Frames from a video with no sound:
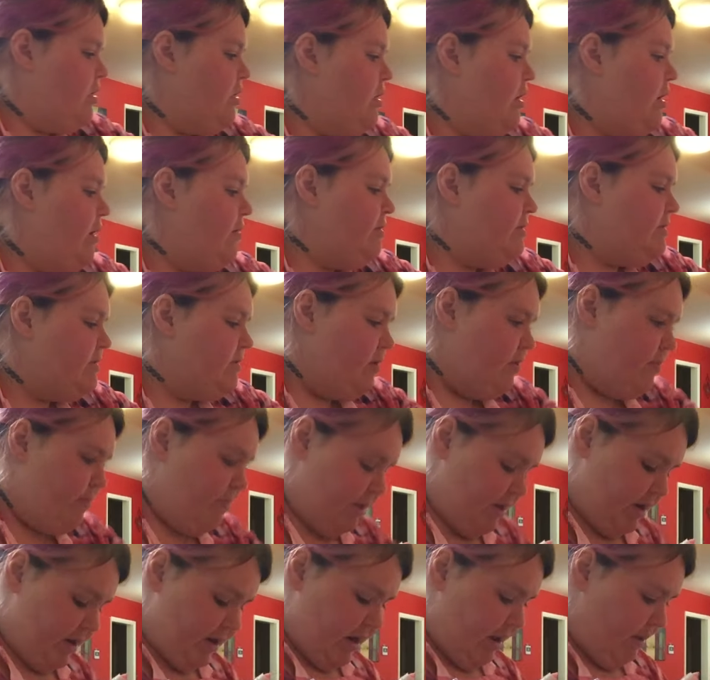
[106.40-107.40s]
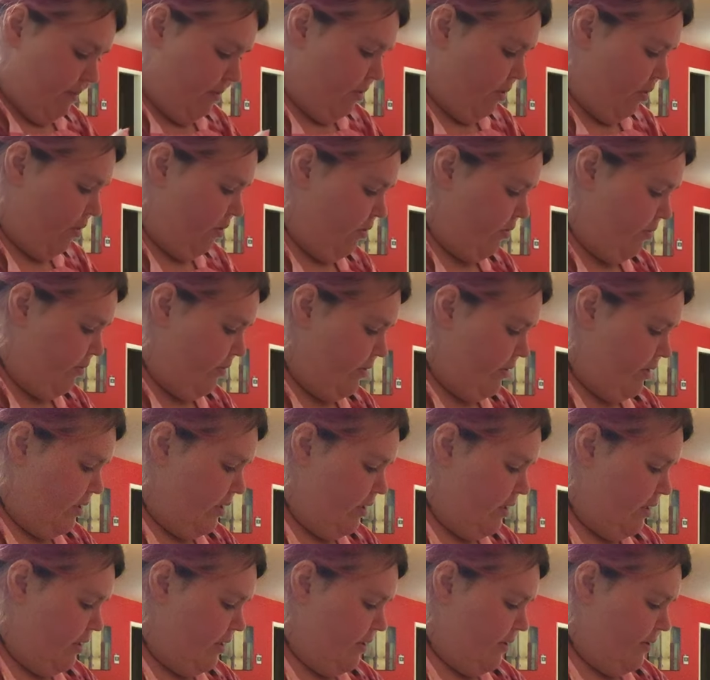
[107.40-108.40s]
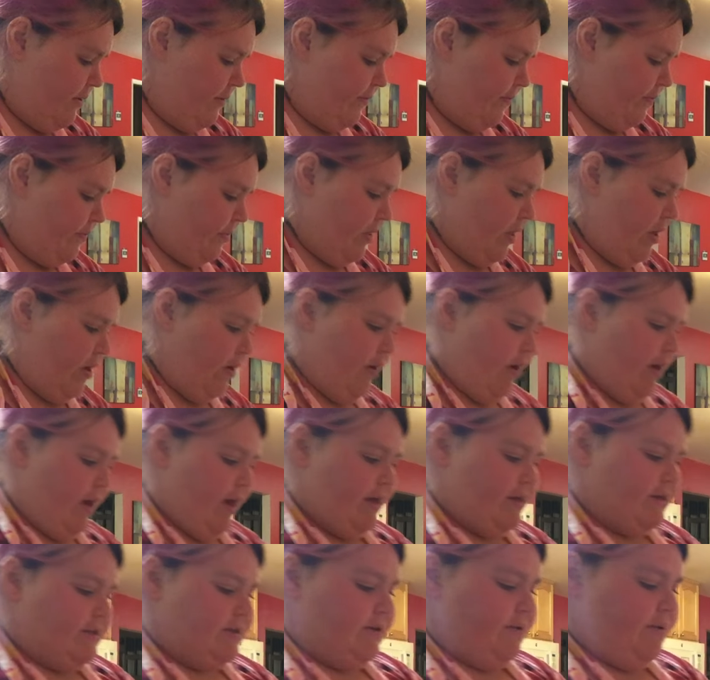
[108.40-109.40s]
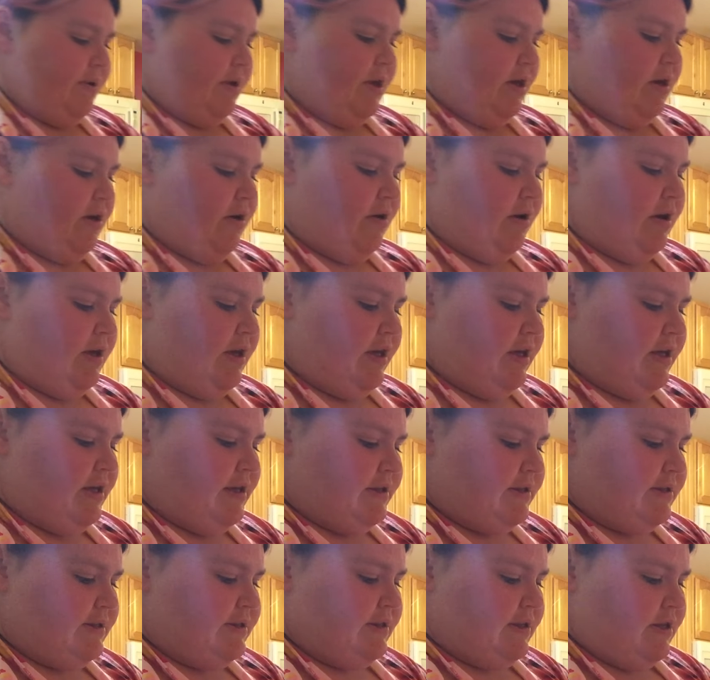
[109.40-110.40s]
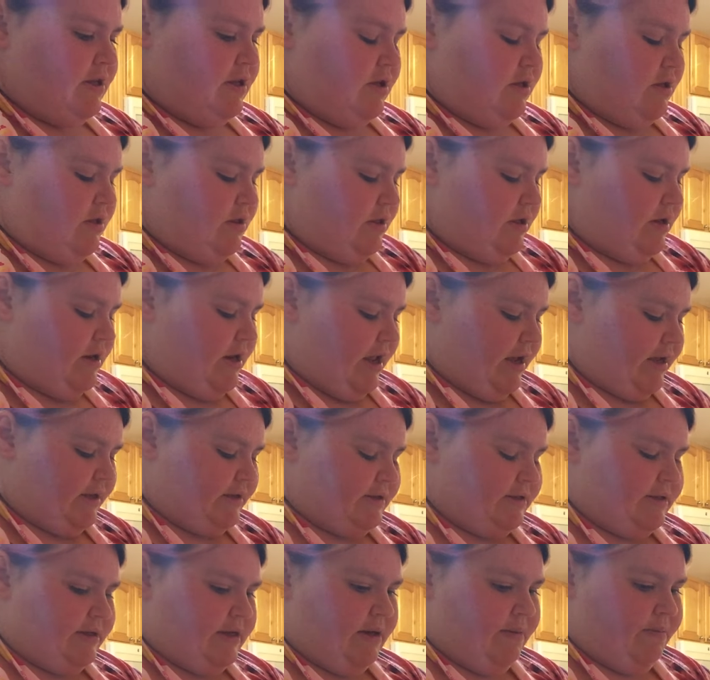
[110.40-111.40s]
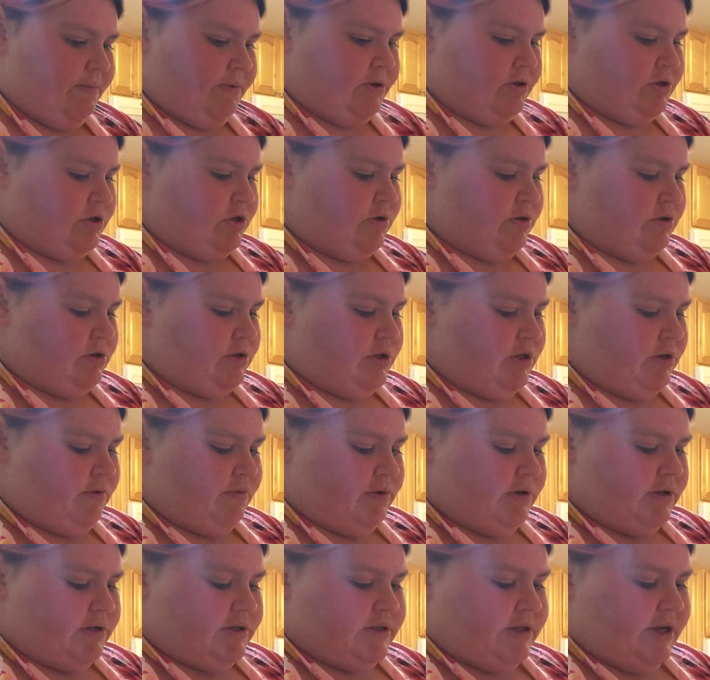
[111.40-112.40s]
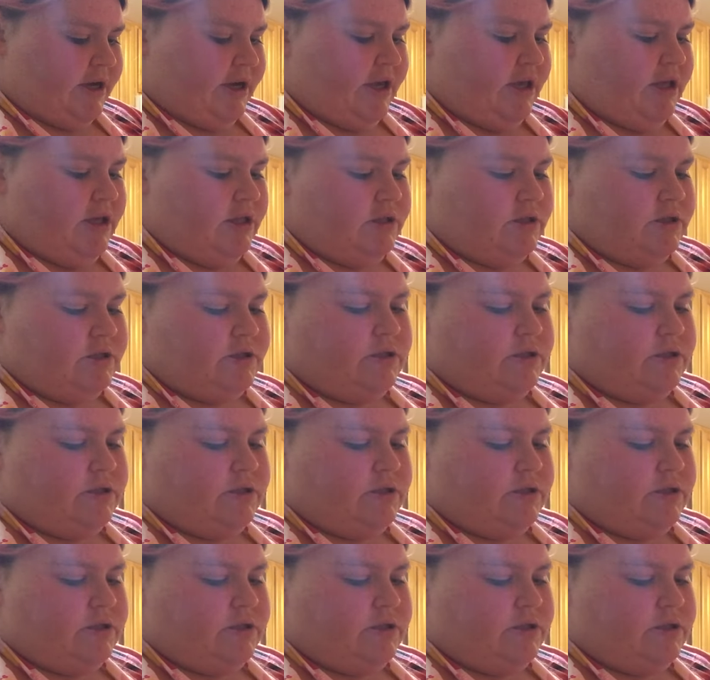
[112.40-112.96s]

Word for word: I just want to put in that bowl. Okay, so here is the next tip. I'll show it to you in a second.